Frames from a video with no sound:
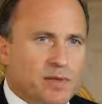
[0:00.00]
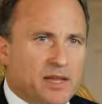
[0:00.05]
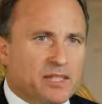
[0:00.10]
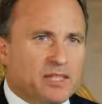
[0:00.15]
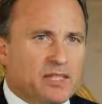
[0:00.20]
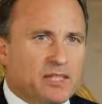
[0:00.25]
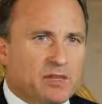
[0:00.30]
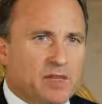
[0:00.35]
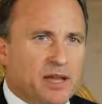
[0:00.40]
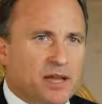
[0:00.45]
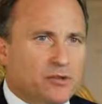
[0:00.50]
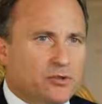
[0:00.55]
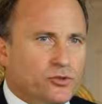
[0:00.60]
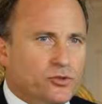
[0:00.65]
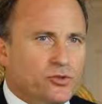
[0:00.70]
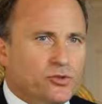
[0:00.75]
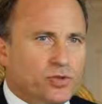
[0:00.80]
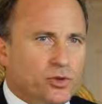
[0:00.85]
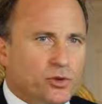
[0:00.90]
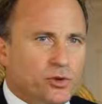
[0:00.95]
I mentioned about a
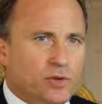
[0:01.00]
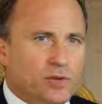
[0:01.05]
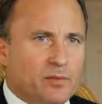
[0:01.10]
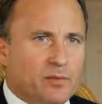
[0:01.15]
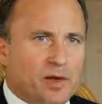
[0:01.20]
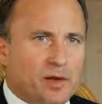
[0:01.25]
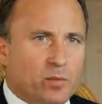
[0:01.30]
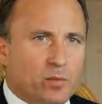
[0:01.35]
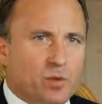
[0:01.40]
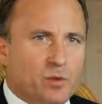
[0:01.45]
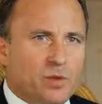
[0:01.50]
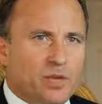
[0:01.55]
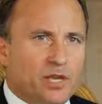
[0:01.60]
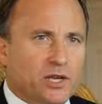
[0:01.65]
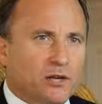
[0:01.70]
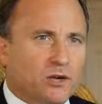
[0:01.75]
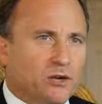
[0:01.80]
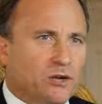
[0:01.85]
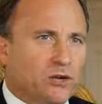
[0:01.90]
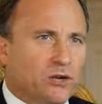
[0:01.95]
true story about a
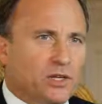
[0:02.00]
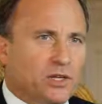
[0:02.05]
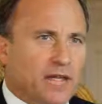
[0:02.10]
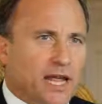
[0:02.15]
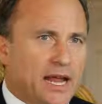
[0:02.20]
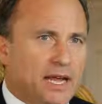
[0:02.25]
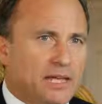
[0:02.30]
woman in her early